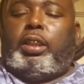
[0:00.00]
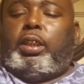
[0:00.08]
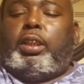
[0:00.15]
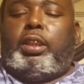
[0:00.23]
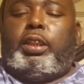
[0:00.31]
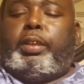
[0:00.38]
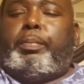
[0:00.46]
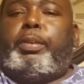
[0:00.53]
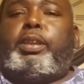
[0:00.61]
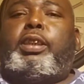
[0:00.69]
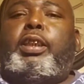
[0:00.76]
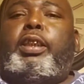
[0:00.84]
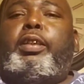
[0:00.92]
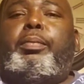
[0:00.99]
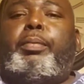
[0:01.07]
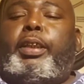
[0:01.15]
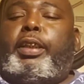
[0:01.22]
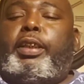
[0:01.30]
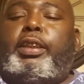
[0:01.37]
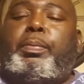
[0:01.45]
And let me tell you,
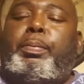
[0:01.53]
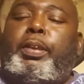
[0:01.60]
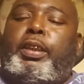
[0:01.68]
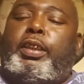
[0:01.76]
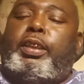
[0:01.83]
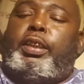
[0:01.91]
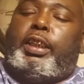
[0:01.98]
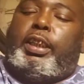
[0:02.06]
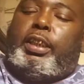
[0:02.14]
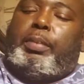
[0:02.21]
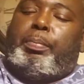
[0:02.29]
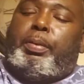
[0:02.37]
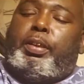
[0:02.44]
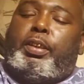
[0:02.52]
man, it's been a day.